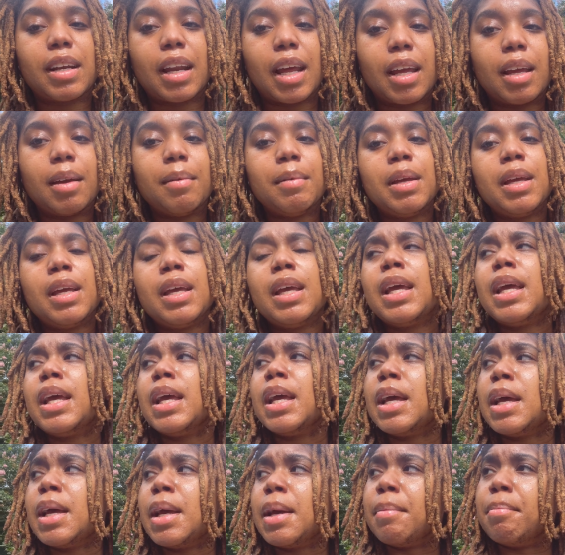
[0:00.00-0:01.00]
name,
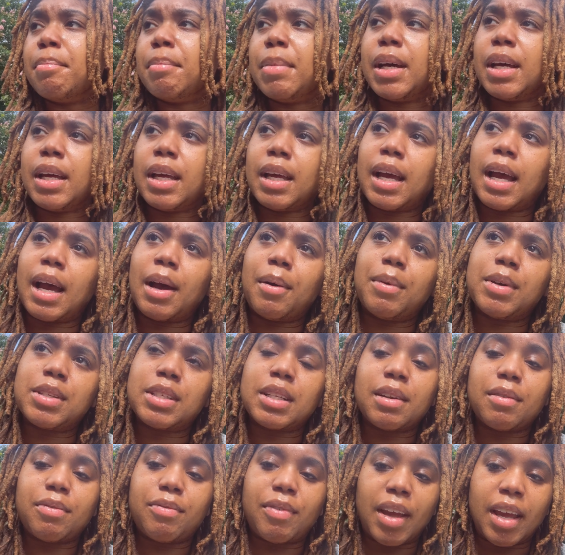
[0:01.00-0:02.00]
but I
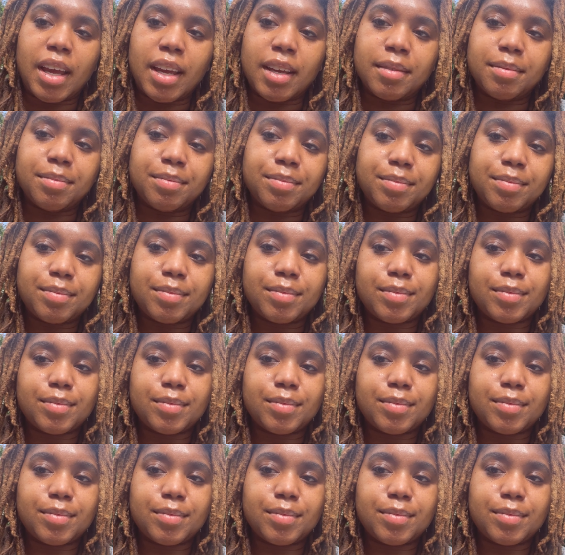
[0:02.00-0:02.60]
wasn't a fan.